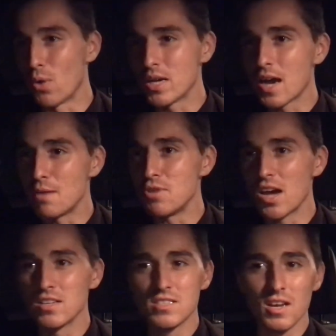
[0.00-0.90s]
One game
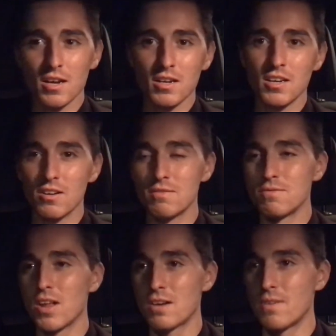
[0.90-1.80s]
down, so, you know,
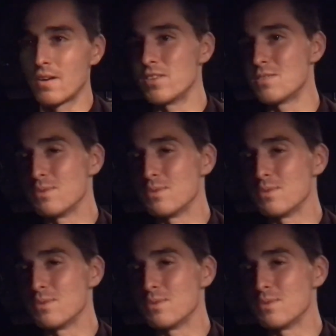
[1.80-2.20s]
flag favourites.